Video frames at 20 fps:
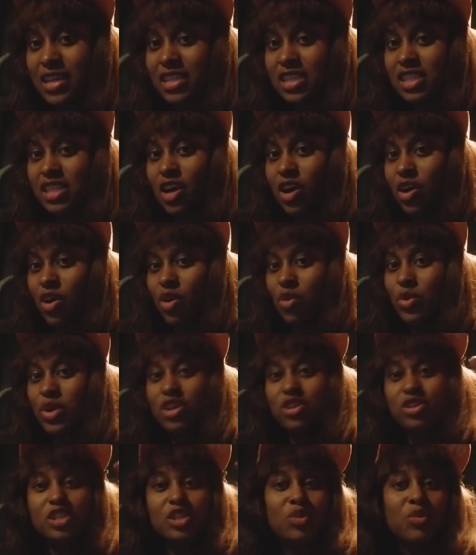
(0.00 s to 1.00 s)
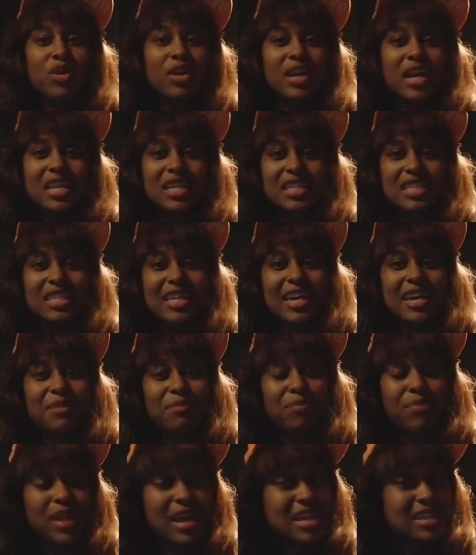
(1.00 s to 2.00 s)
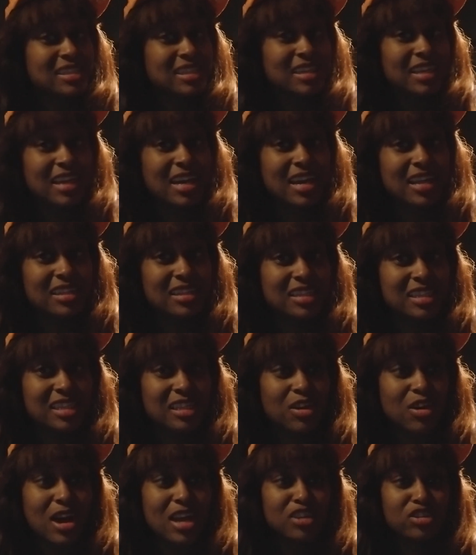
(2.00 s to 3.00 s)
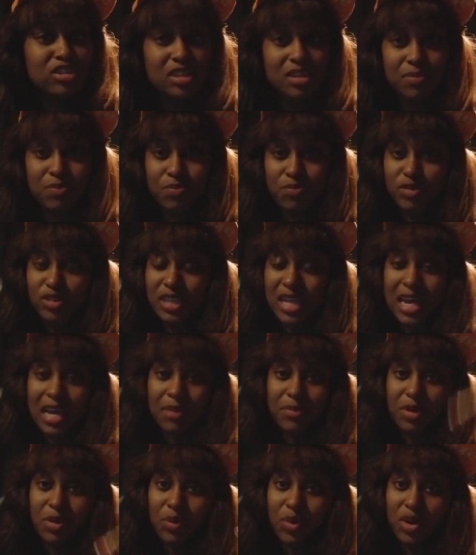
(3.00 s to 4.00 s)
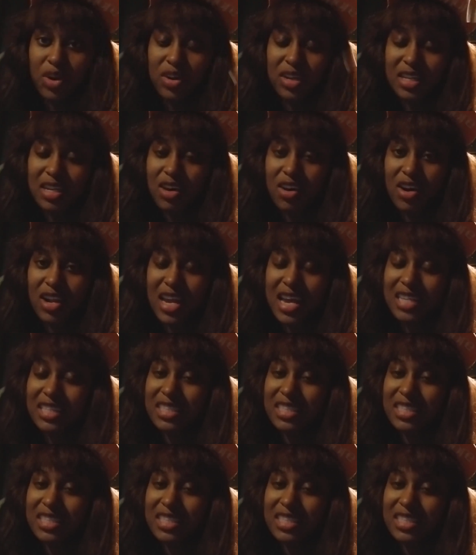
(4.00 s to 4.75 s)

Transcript: So we used to work at the same place together. So I used to take him to work and all that